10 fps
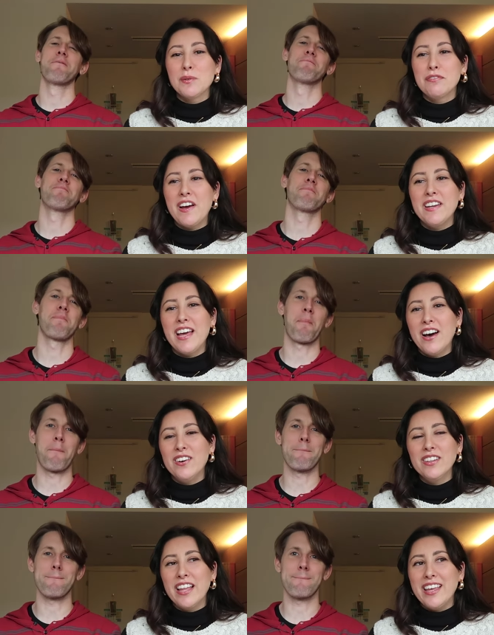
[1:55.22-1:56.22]
Speaker 1: we find
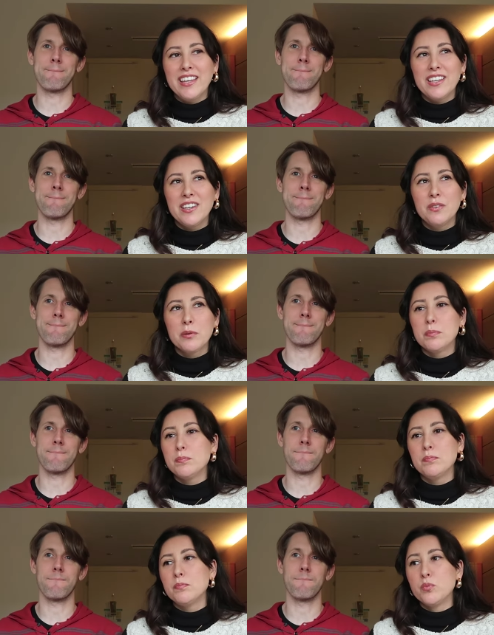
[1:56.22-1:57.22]
out like we are
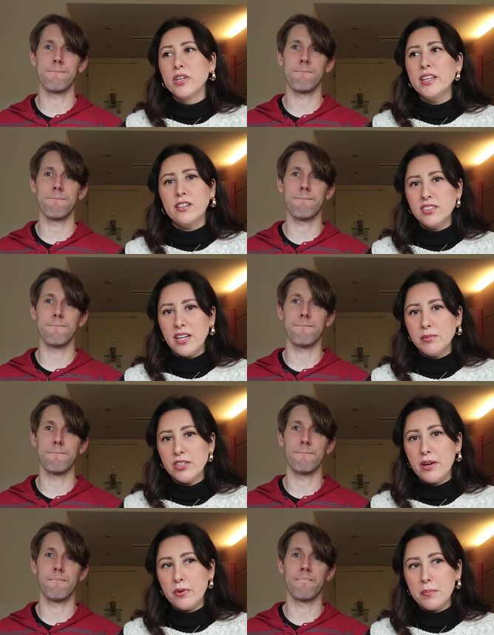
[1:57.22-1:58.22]
really close to
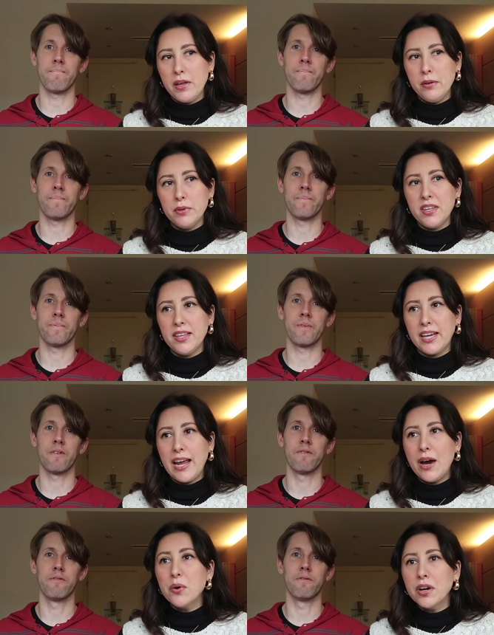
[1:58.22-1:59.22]
Amsterdam. We were probably within like
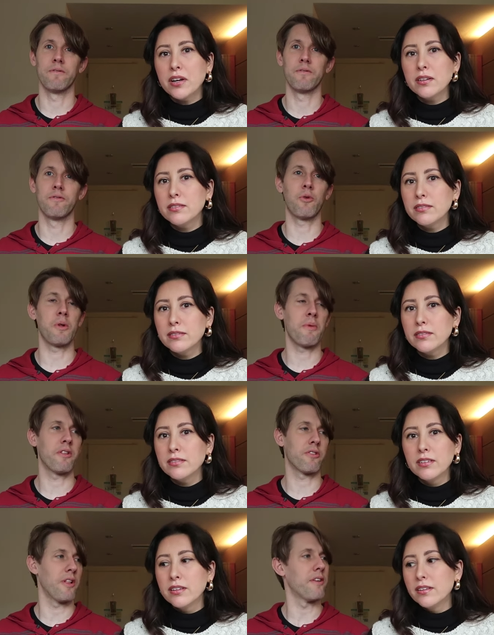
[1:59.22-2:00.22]
an hour.
Speaker 2: 40
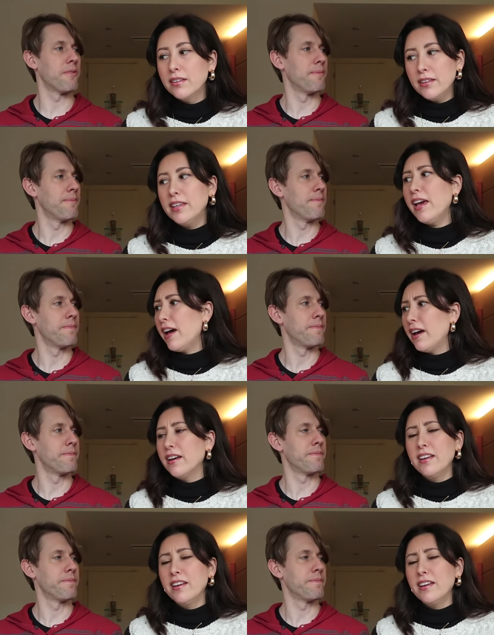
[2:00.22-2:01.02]
minutes or less. Yeah.